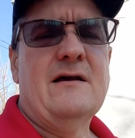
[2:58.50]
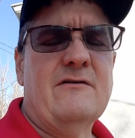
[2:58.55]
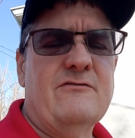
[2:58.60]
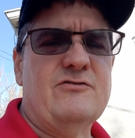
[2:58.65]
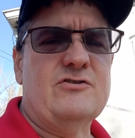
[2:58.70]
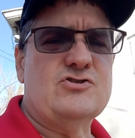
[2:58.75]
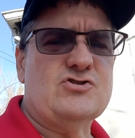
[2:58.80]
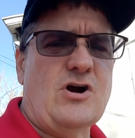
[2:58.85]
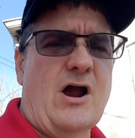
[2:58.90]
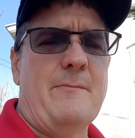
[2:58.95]
If
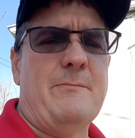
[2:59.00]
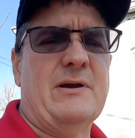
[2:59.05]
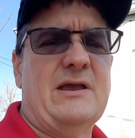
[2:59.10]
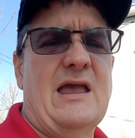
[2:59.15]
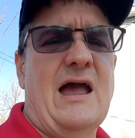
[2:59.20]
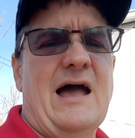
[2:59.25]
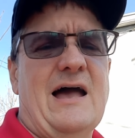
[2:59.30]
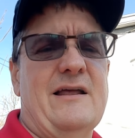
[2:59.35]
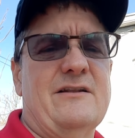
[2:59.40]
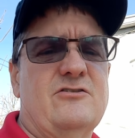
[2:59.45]
you trap a
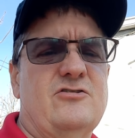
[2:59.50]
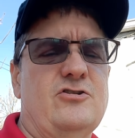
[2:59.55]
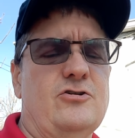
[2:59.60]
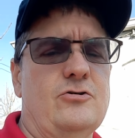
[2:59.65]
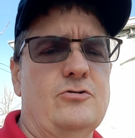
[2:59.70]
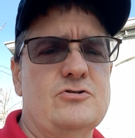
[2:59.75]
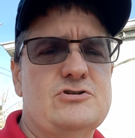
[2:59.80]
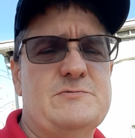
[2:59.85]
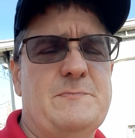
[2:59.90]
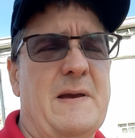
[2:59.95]
cat
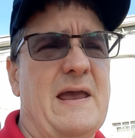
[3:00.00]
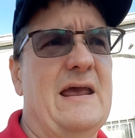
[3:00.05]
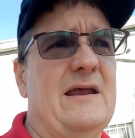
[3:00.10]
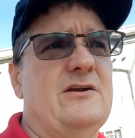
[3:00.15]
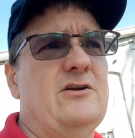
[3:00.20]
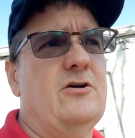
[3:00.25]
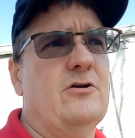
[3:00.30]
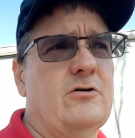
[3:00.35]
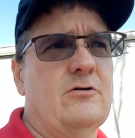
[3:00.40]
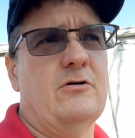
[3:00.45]
to spay
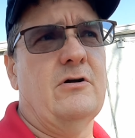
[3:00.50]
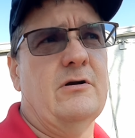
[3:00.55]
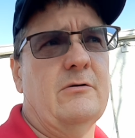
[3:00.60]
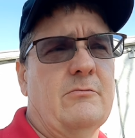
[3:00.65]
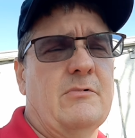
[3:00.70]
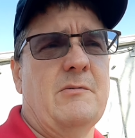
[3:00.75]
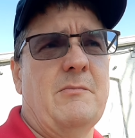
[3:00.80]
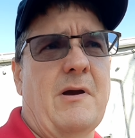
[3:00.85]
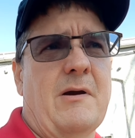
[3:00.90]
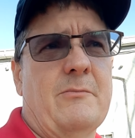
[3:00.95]
neuter it,
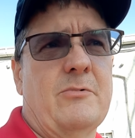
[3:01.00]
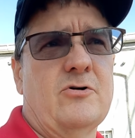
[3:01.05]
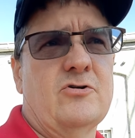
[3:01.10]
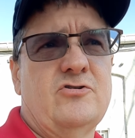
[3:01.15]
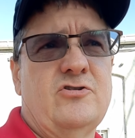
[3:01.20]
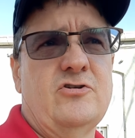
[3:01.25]
remember